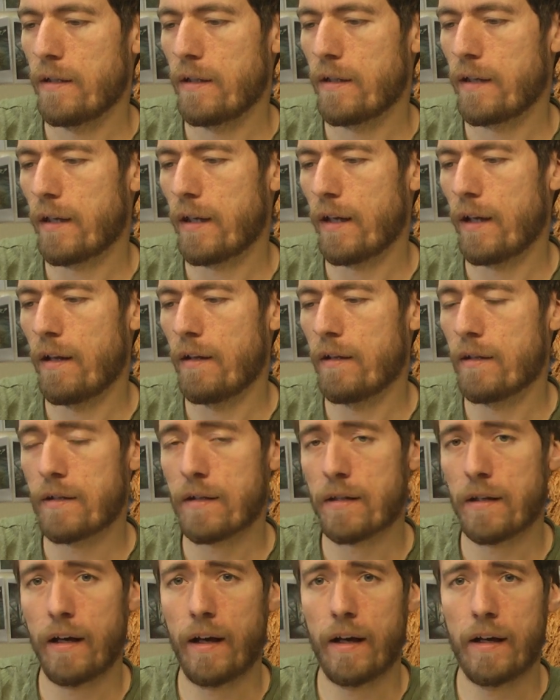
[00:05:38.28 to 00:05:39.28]
You can
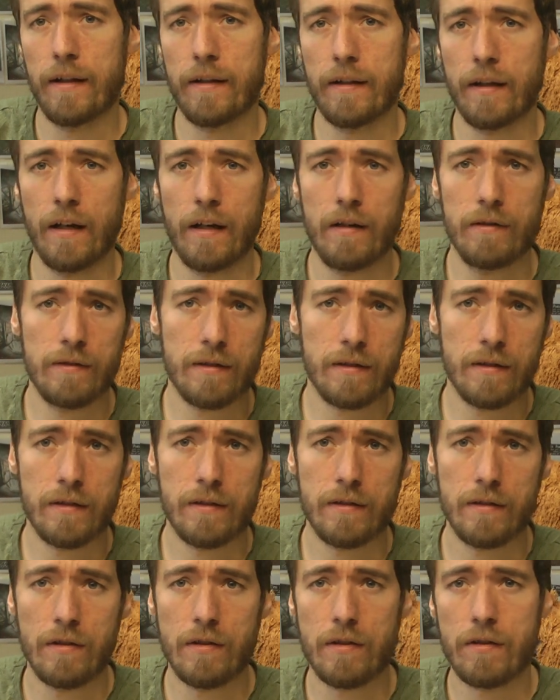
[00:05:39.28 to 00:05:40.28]
slide it out
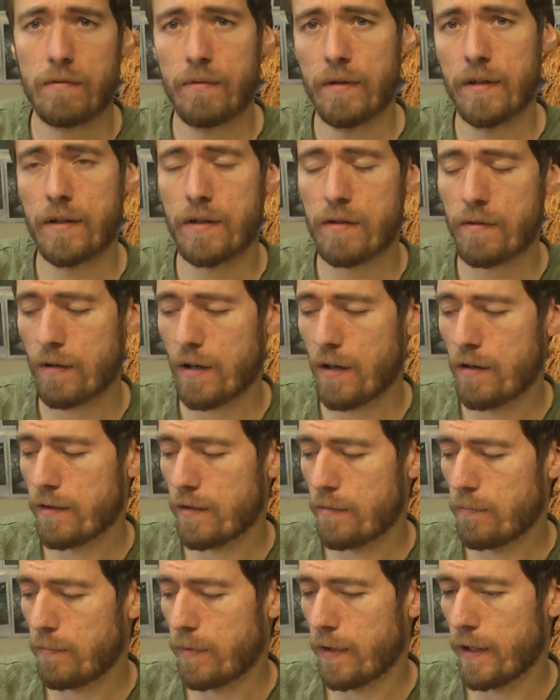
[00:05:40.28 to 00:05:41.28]
just with the
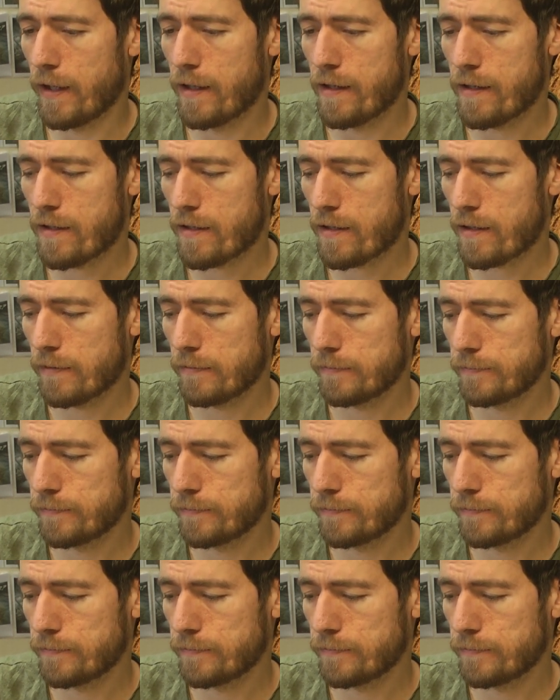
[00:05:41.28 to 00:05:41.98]
shroud in place.